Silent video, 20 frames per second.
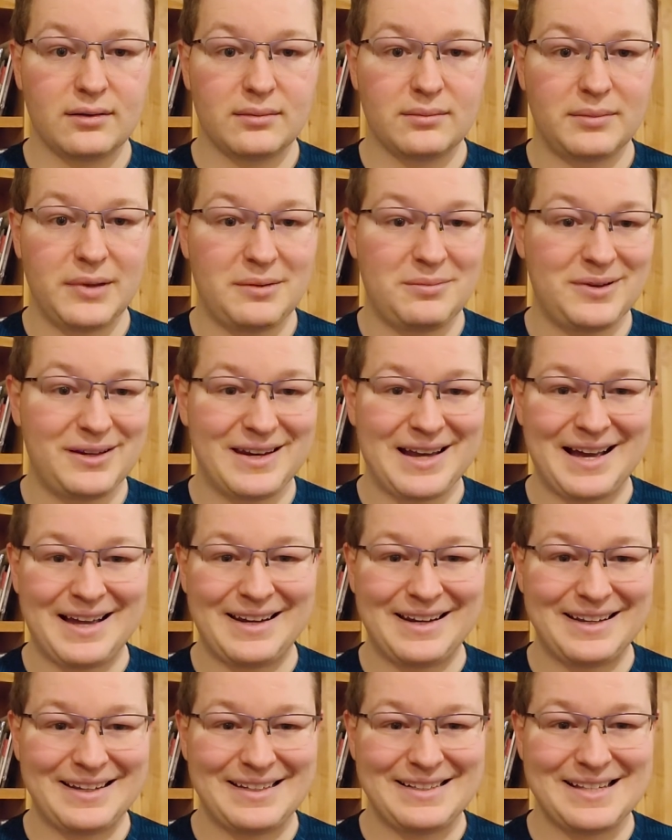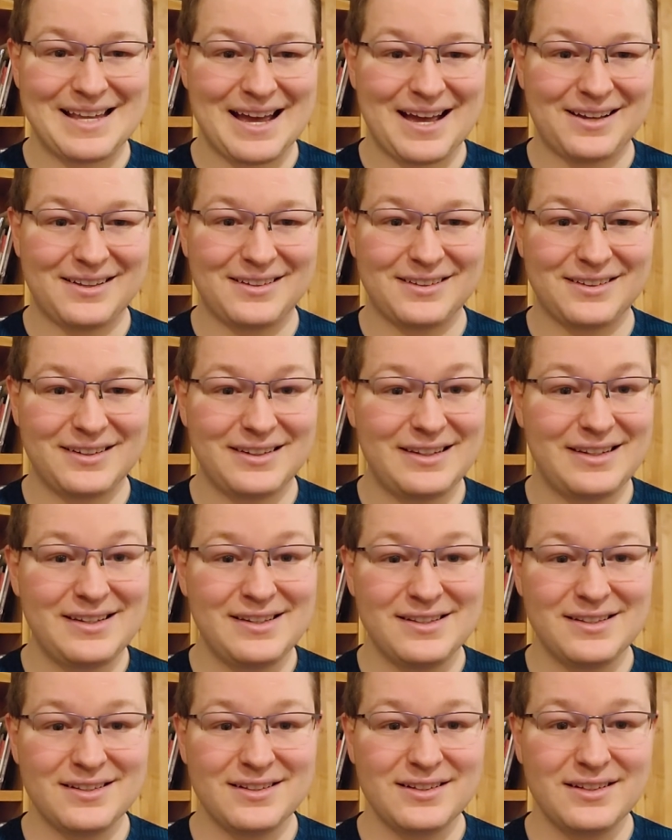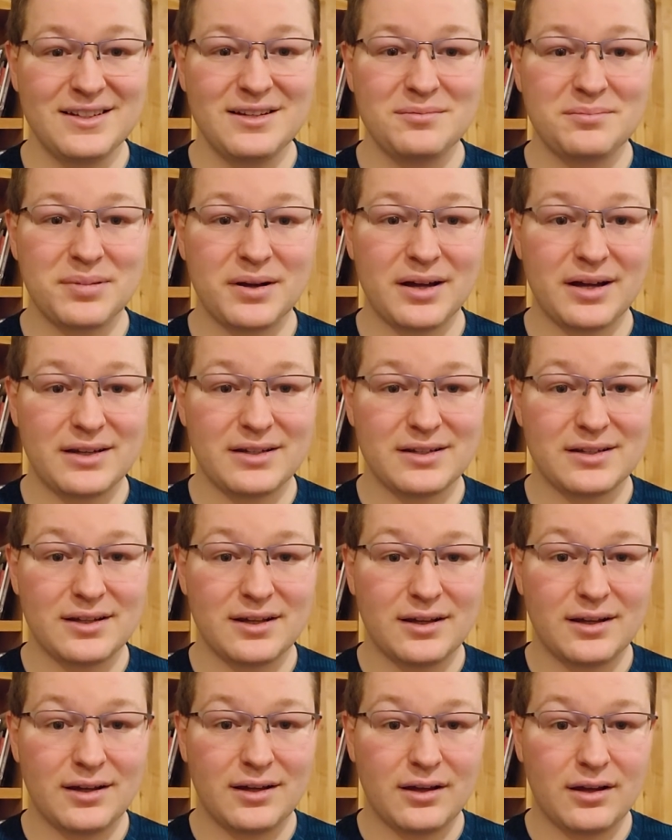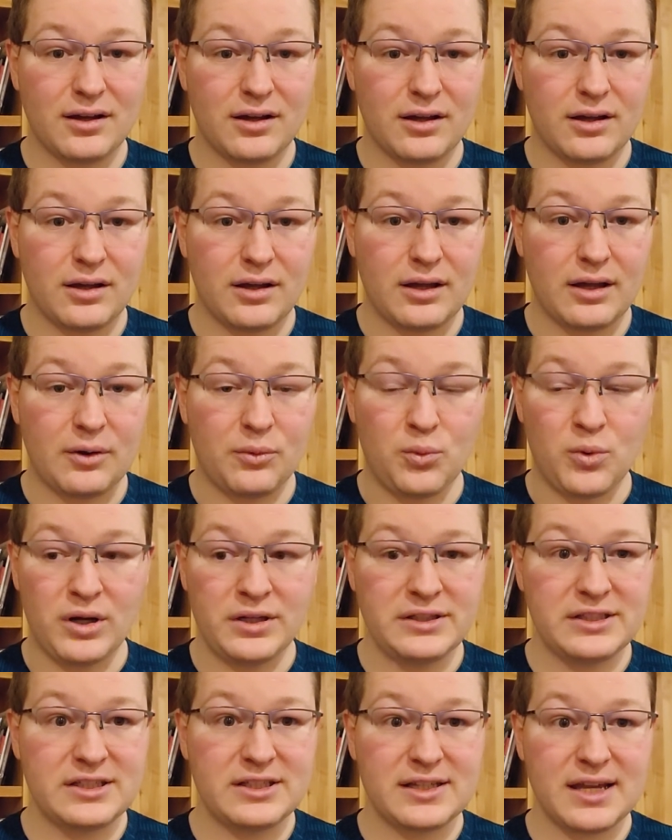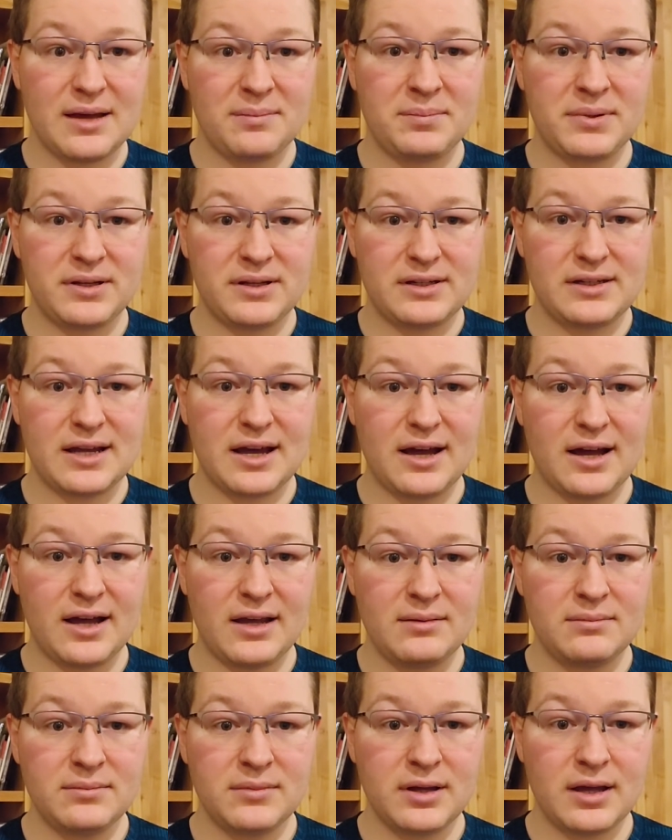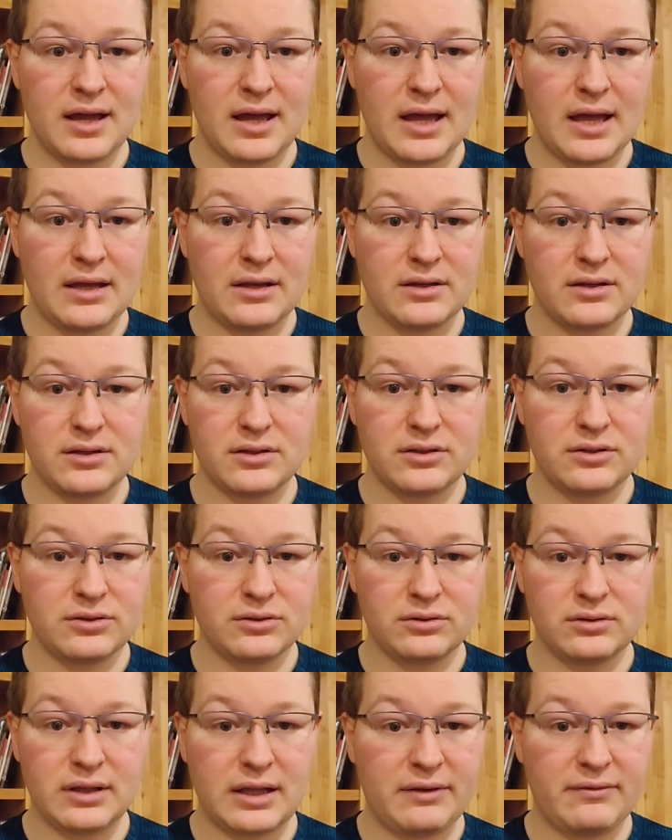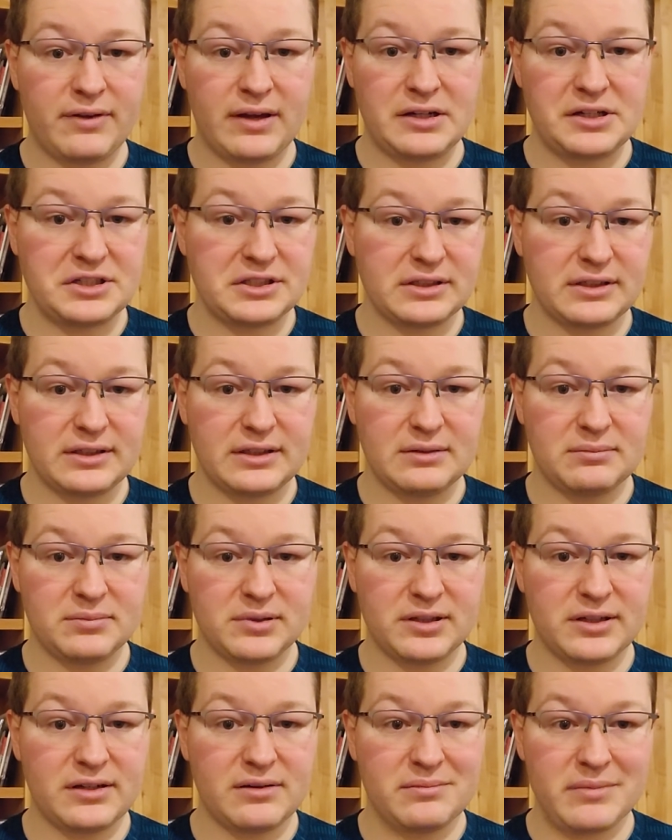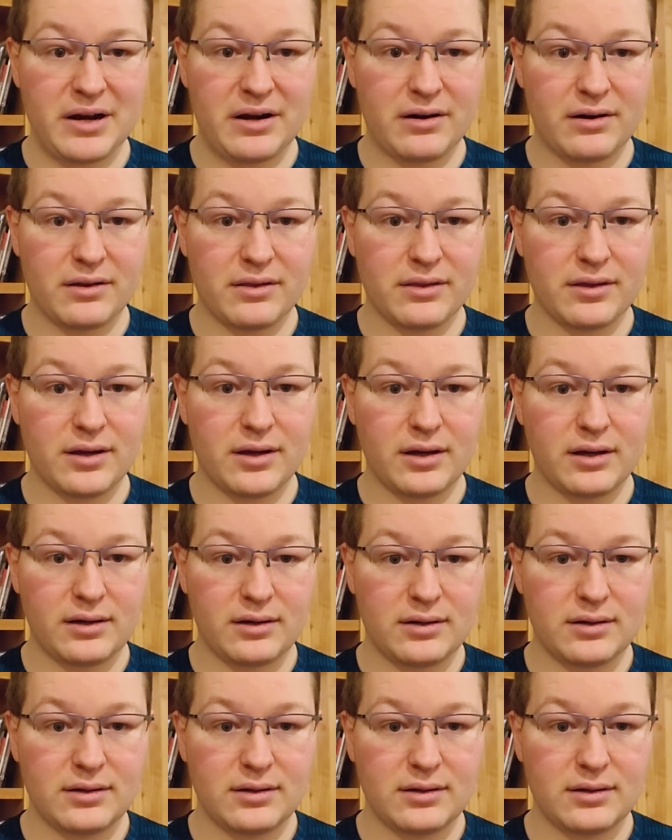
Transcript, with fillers: Maybe not exactly easily, but one step at a time, and you'll eventually complete a marathon.